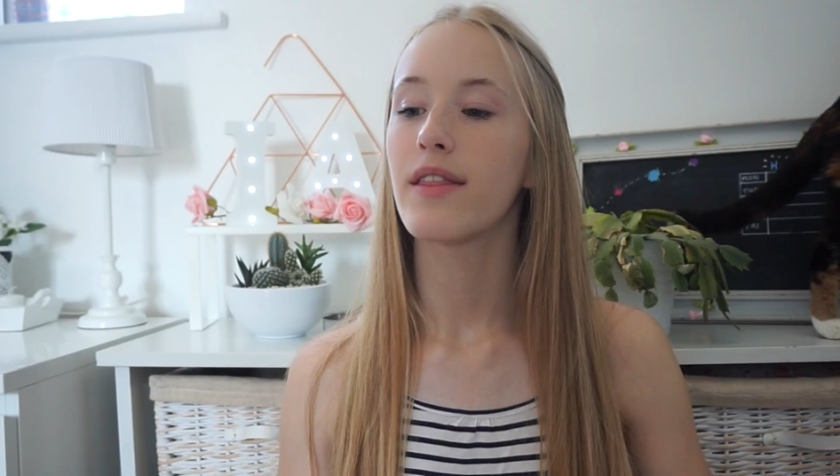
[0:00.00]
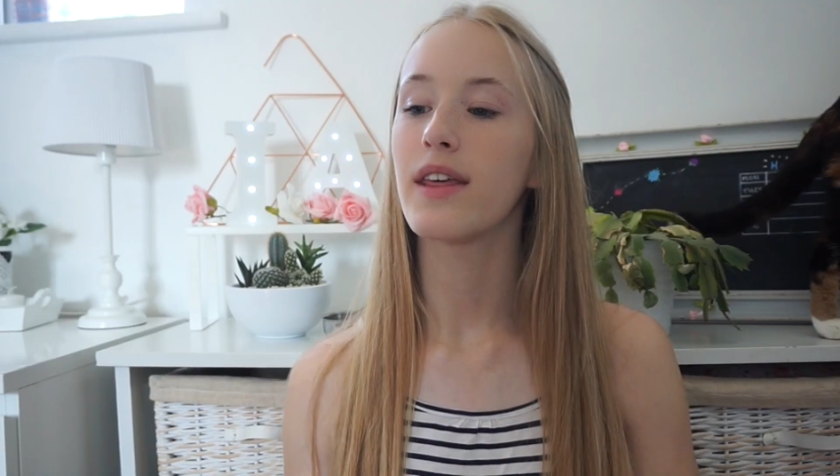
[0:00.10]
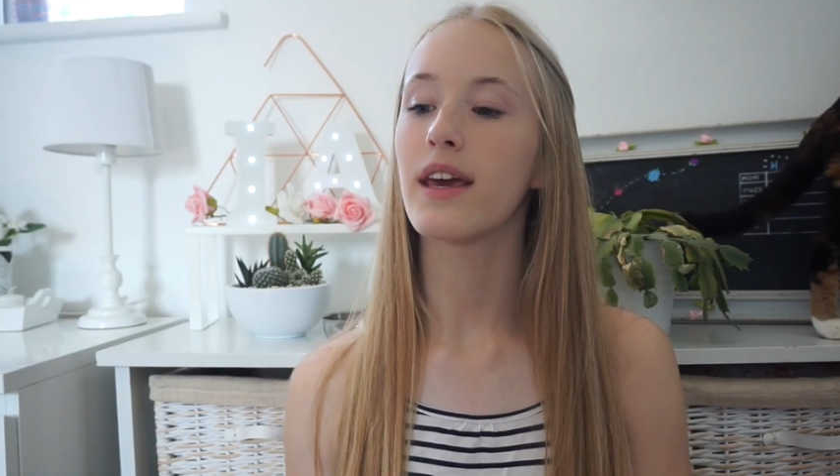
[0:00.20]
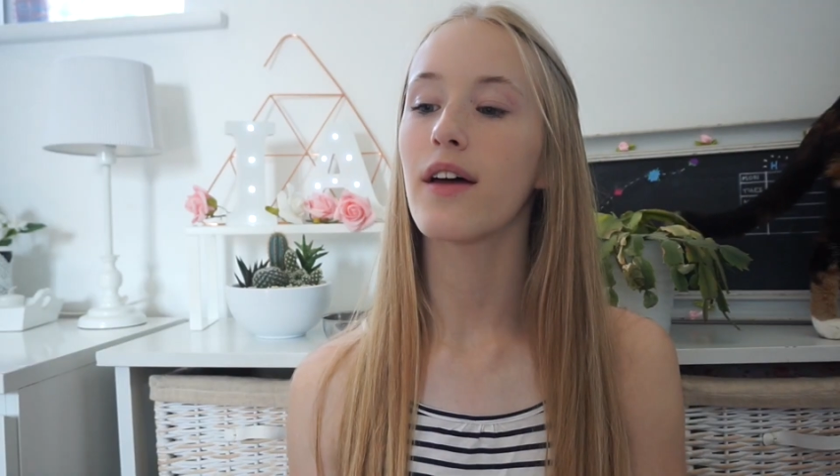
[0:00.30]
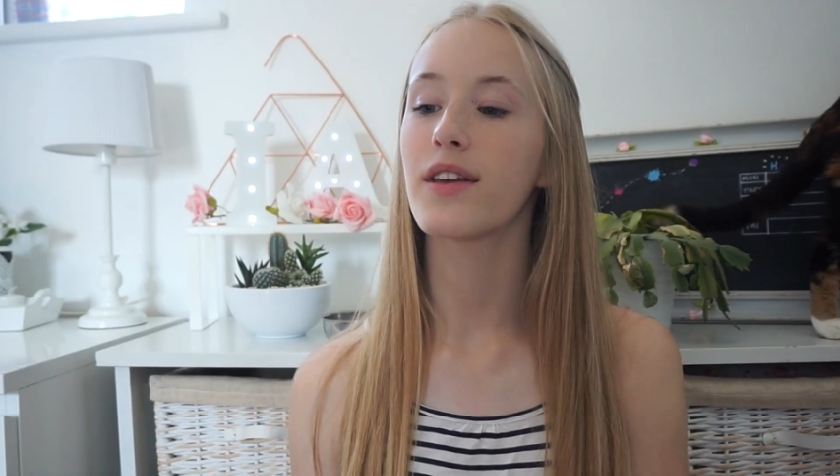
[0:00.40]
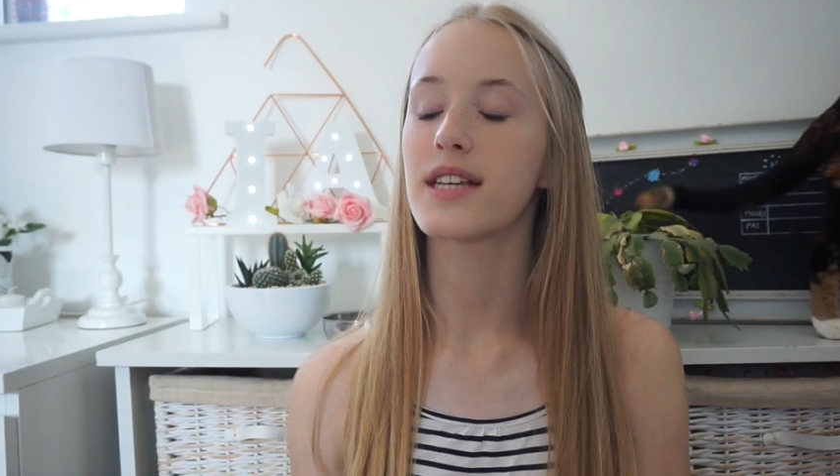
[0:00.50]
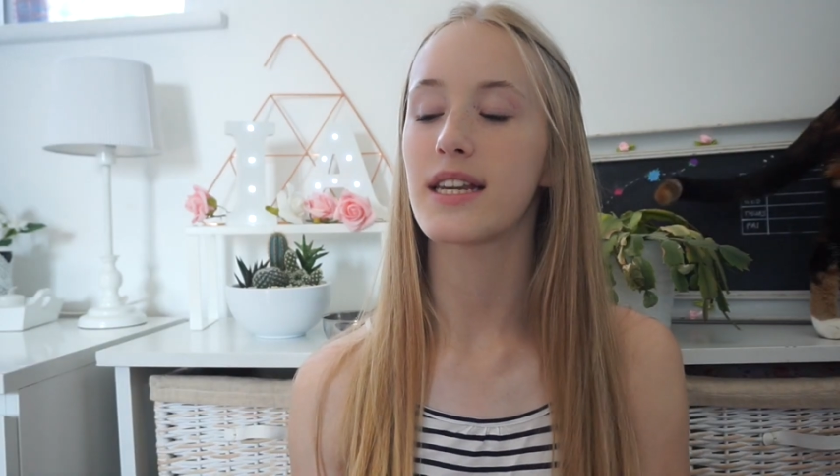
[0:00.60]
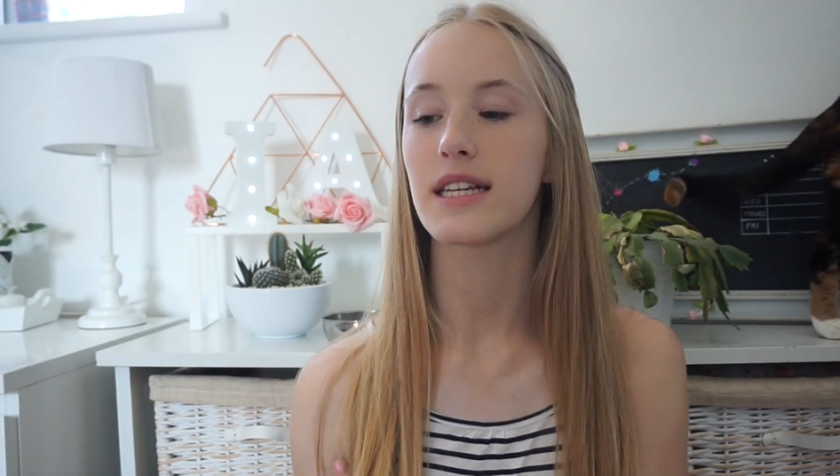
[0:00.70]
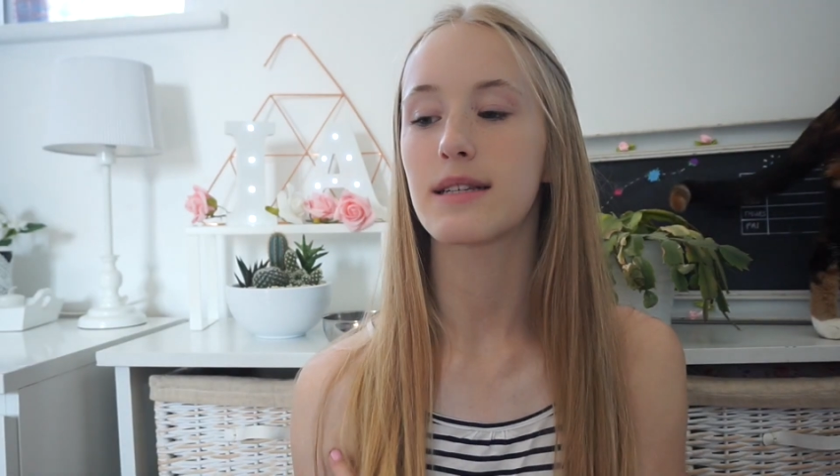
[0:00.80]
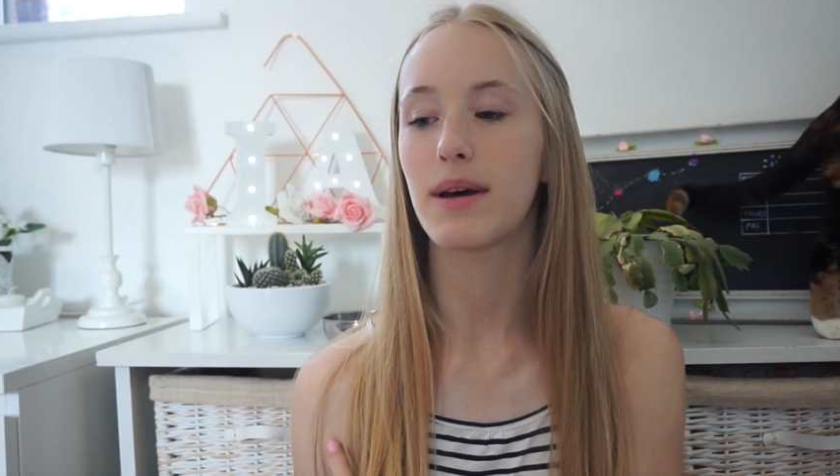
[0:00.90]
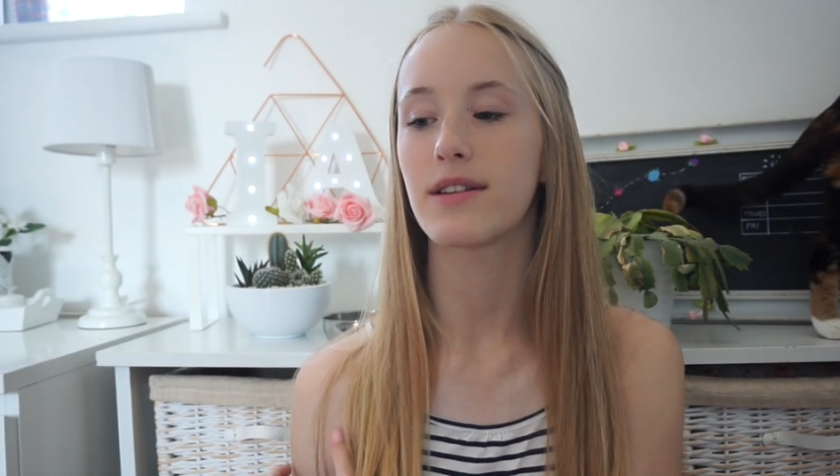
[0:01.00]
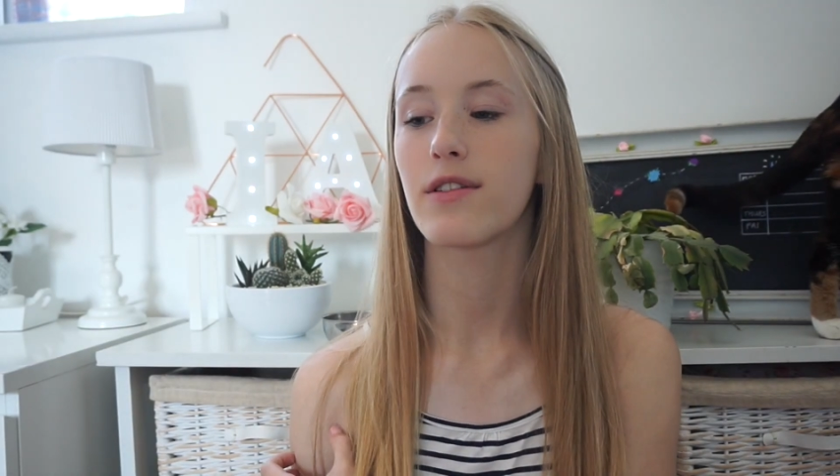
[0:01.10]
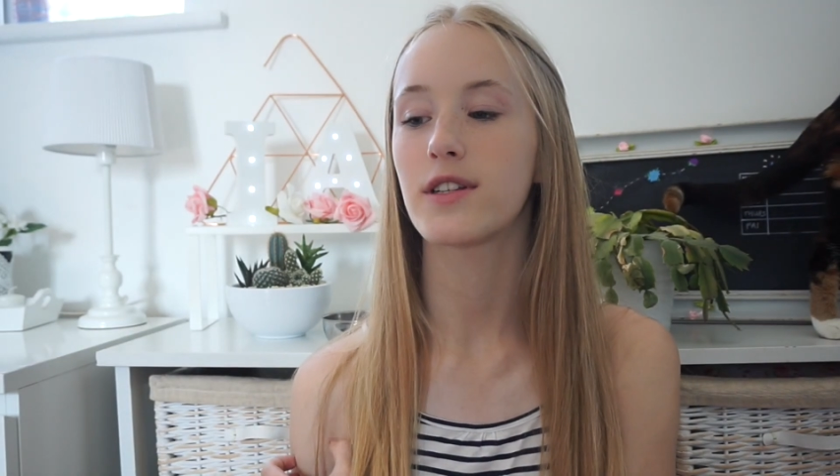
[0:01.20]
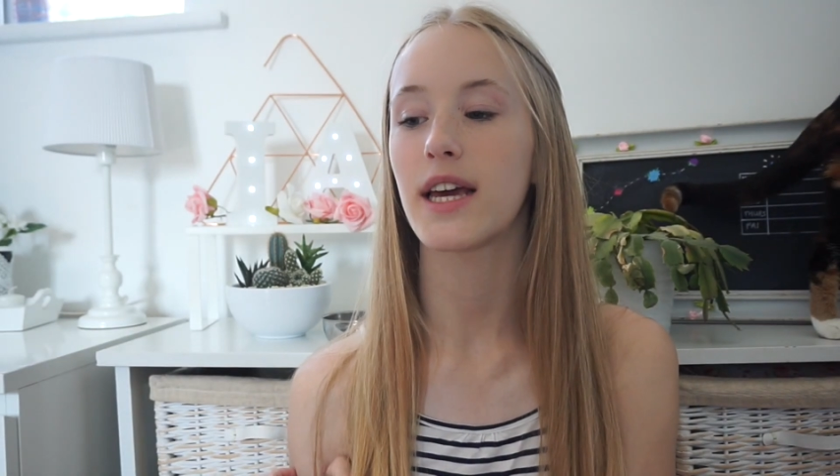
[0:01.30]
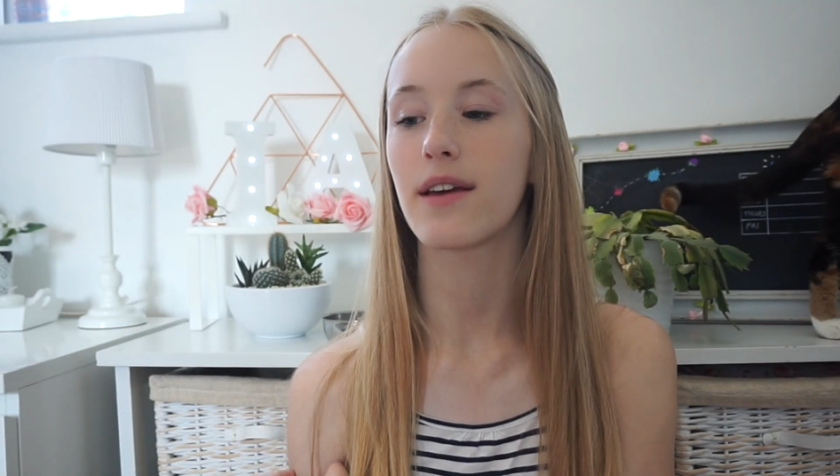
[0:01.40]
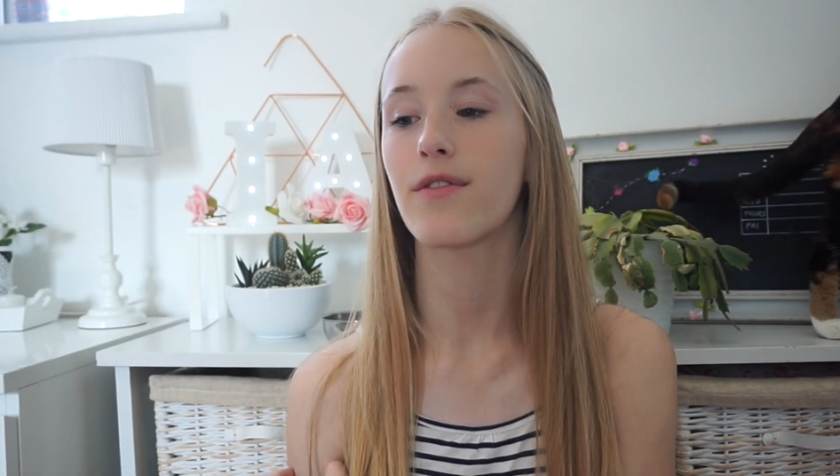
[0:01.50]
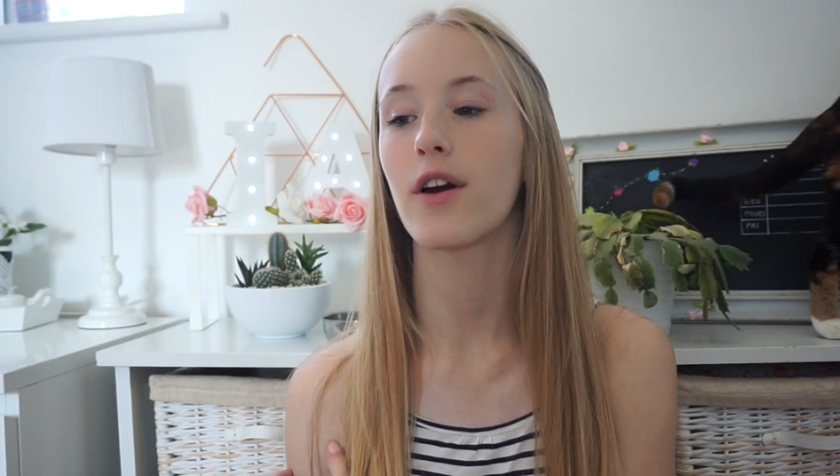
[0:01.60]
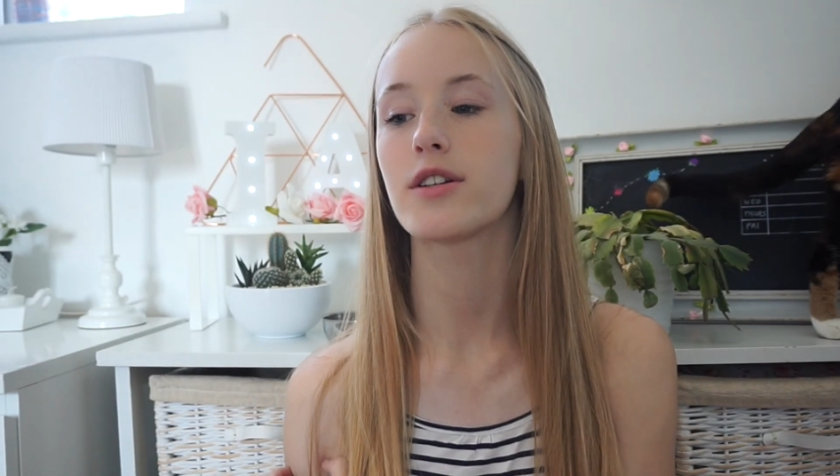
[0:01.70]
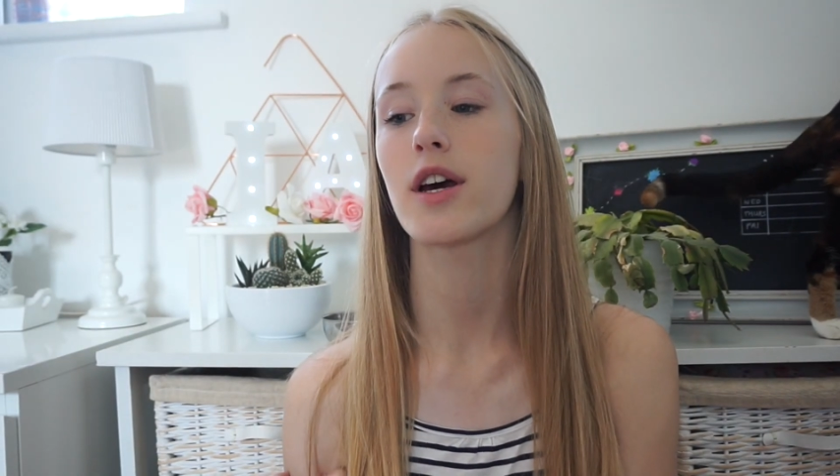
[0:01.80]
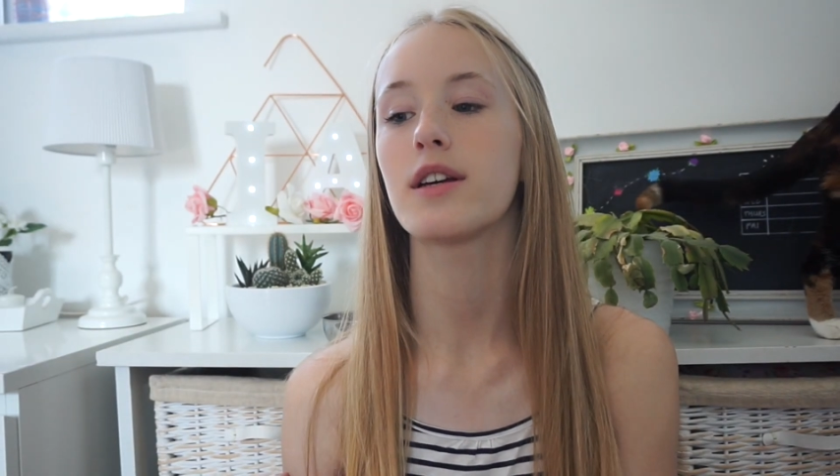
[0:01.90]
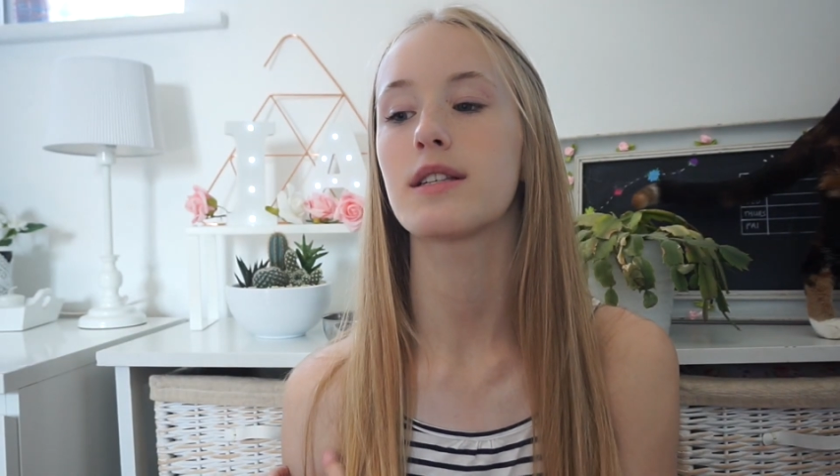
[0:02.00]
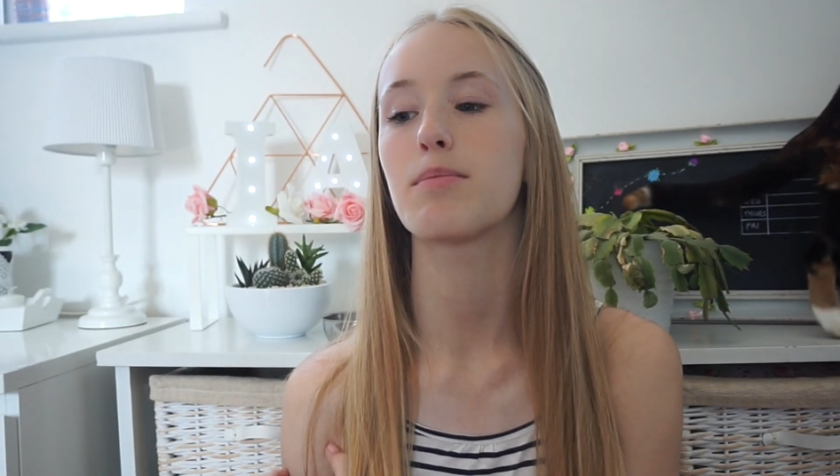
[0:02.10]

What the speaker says: The other settings are better for taking photos,